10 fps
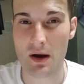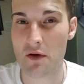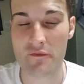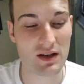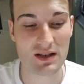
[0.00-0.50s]

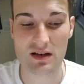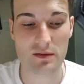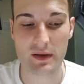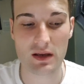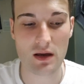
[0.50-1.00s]
don't think it's going
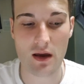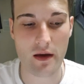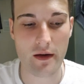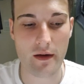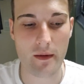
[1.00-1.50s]
to be
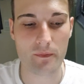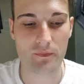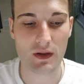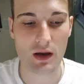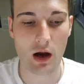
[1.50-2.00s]

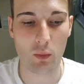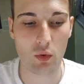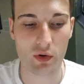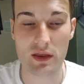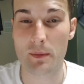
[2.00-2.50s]
a
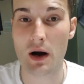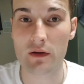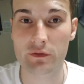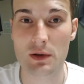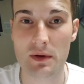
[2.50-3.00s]
walk in the park
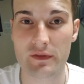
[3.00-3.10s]
for them.